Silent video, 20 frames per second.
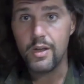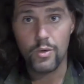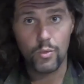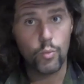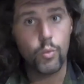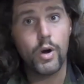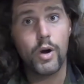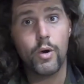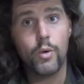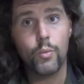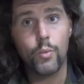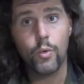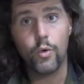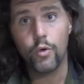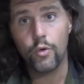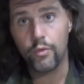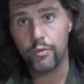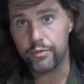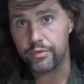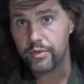
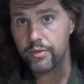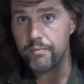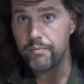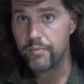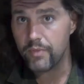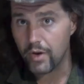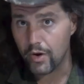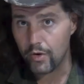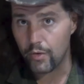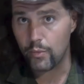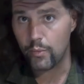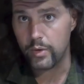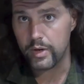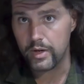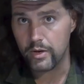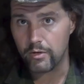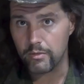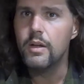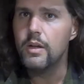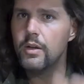werewolves are real.